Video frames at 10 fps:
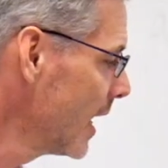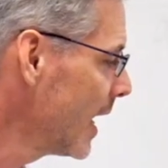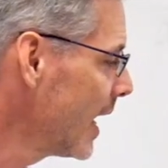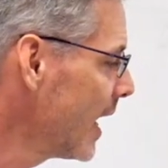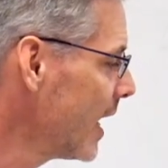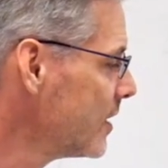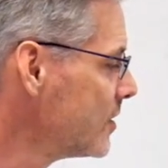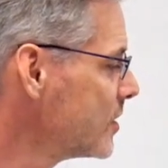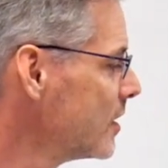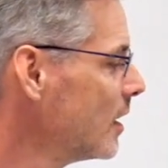
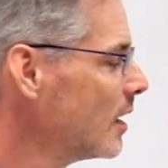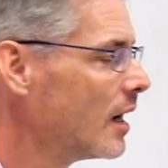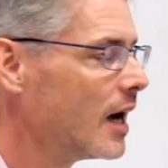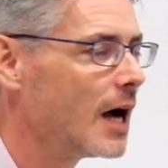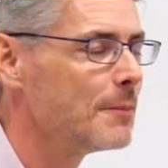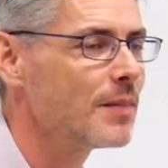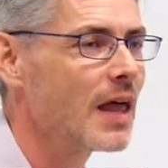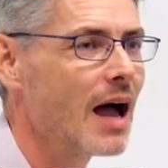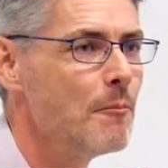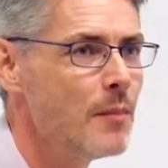And
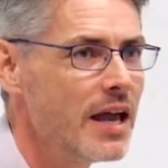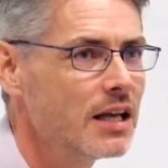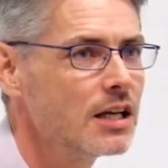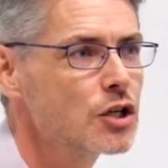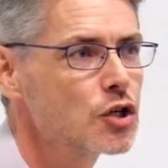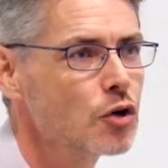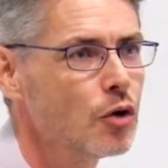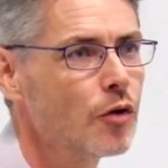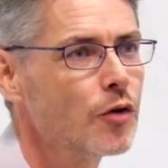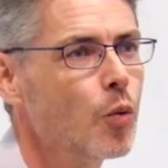making
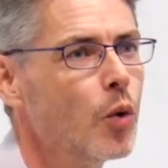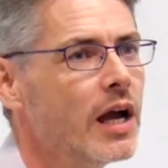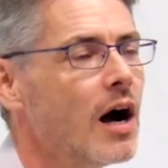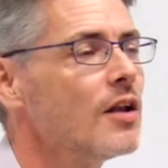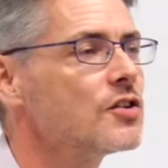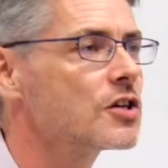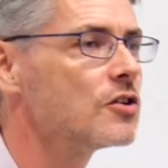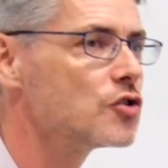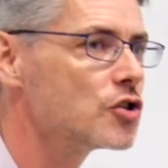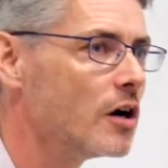sure that we aren't
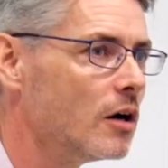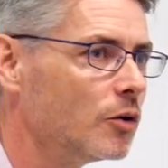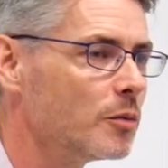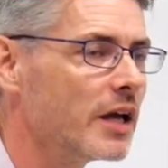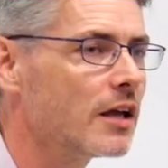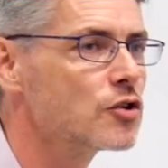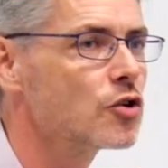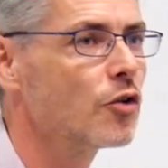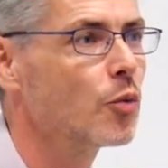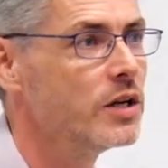controlled, making
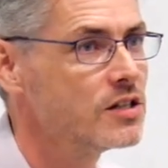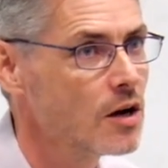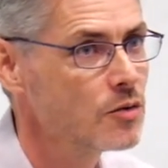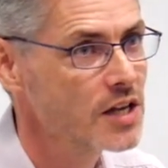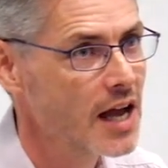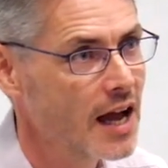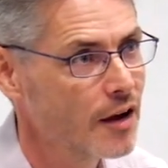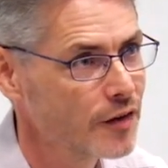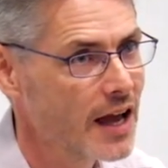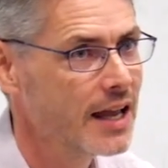sure that we don't
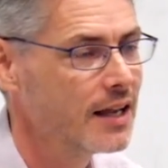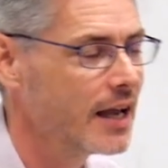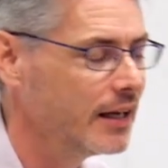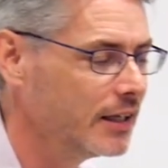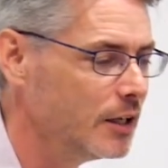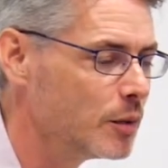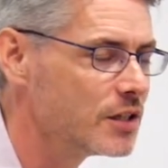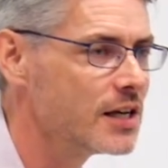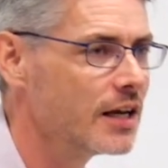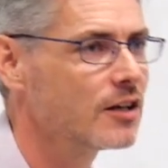have a gatekeeper
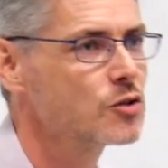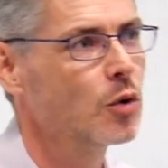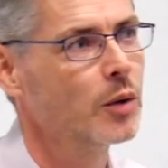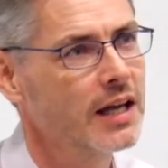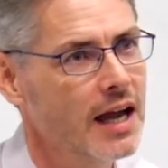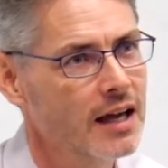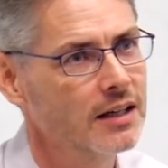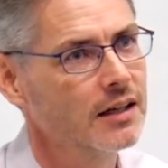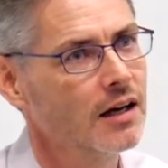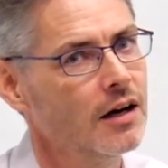telling us what we can
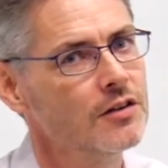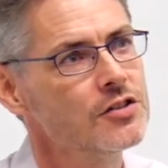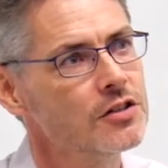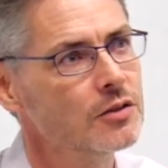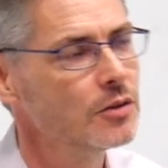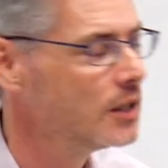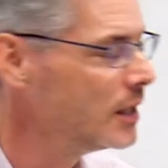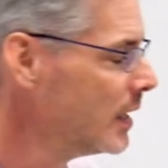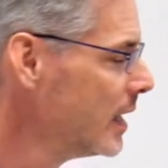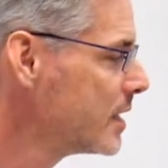and can't do
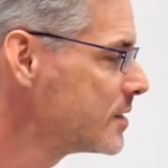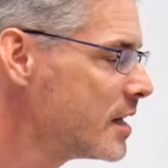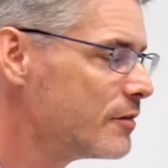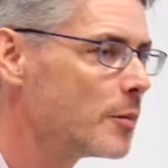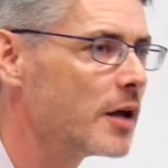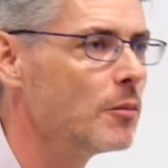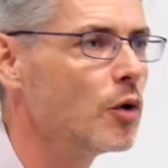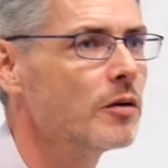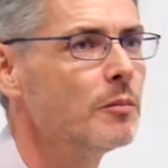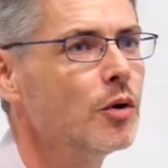has never been
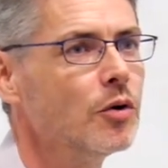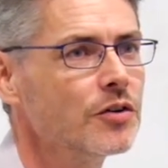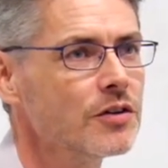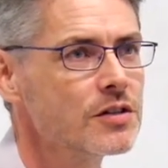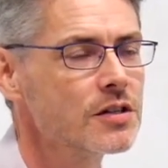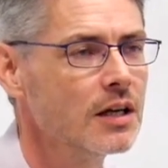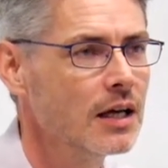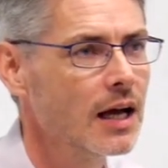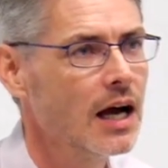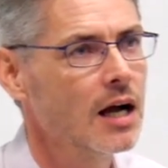more important.
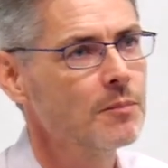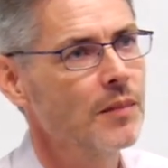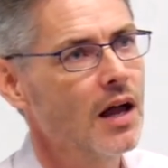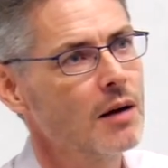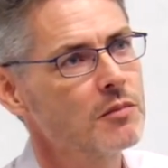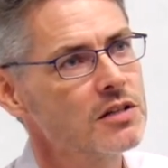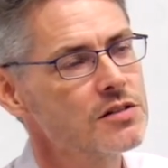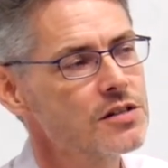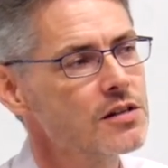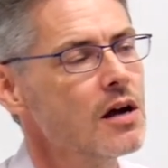I'm
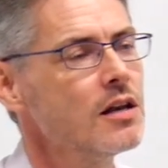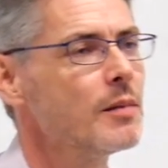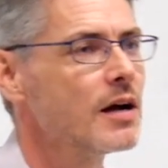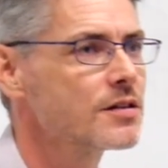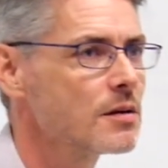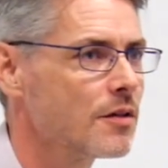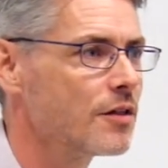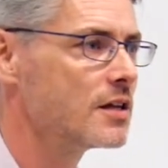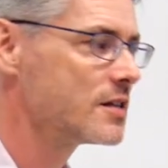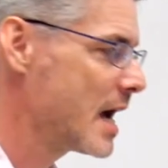concerned about some of the
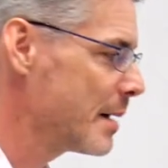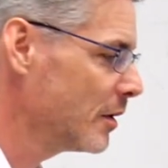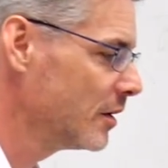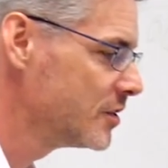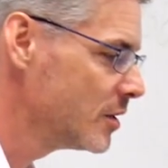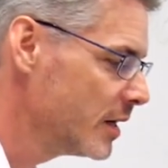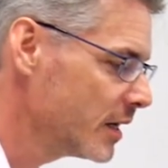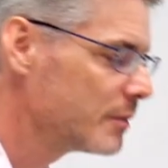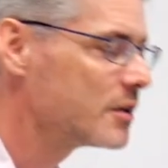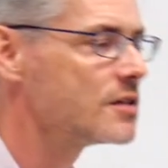things that Apple are doing.
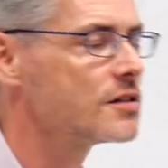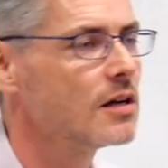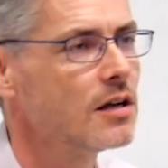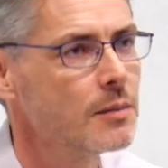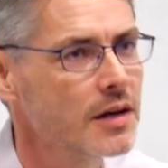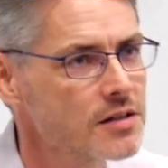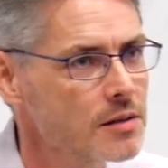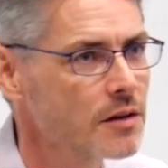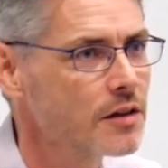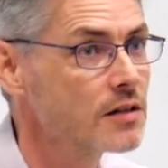I'm concerned about
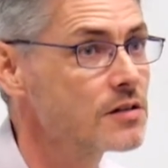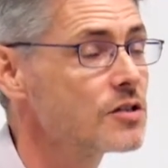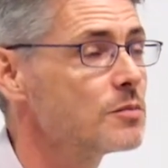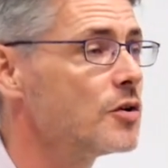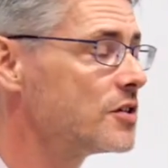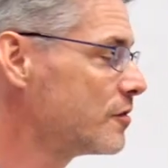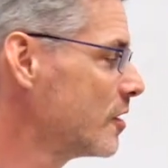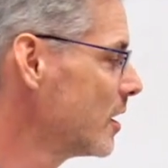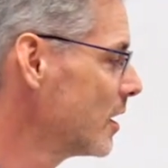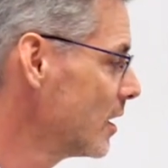some of the things that
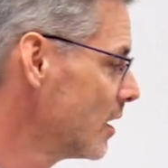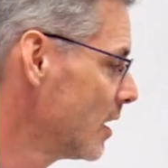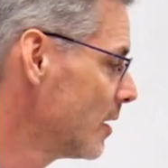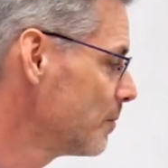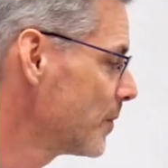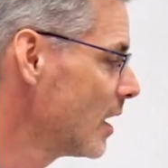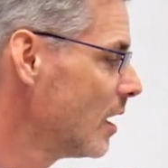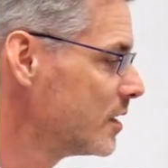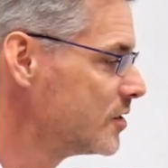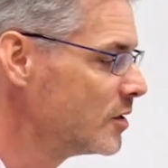Spotify
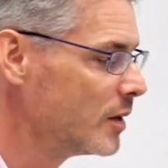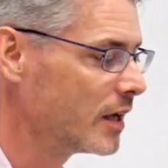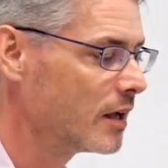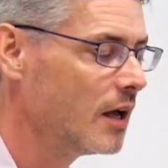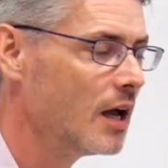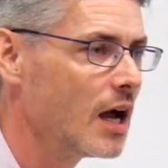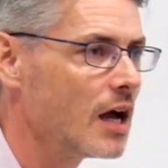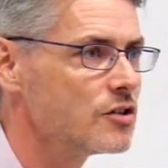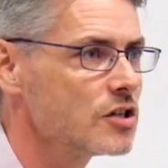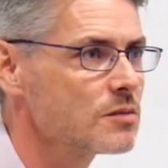are doing,
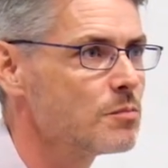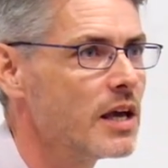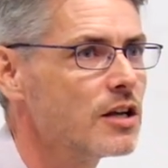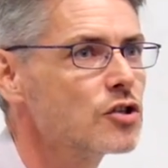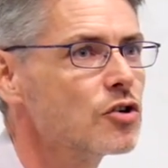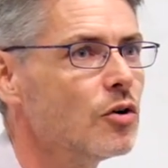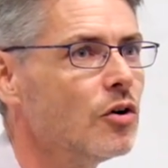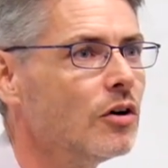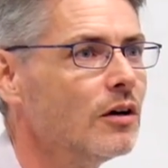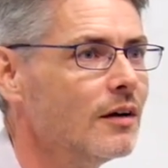and just make
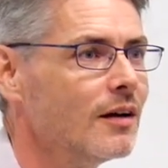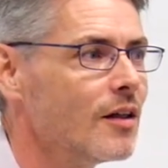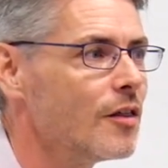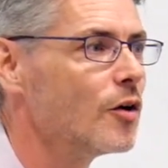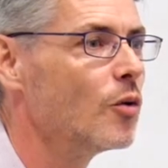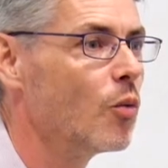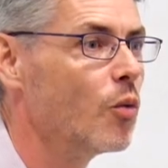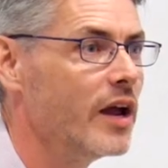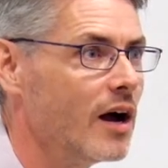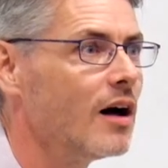sure that
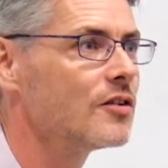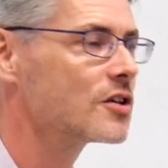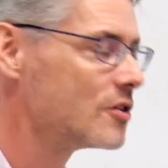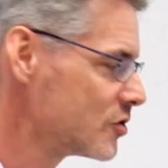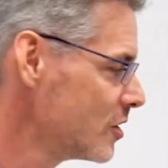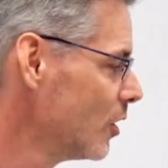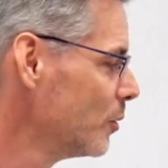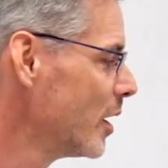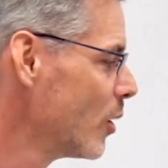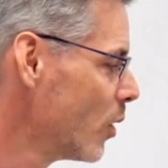we aren't controlled
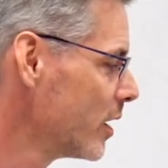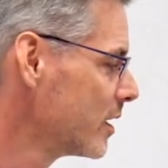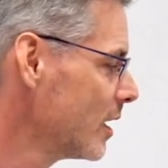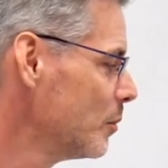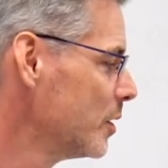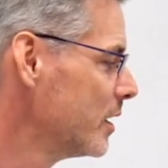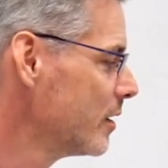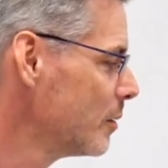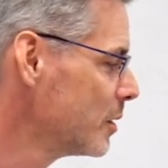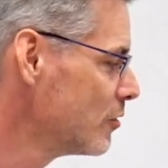by one company.
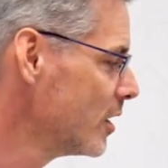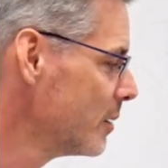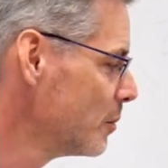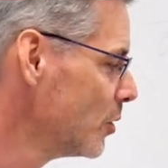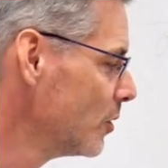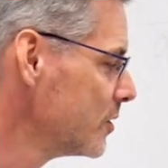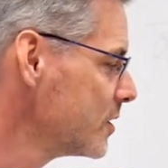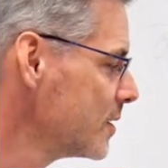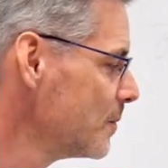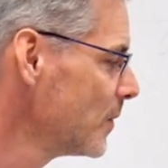That would be really important.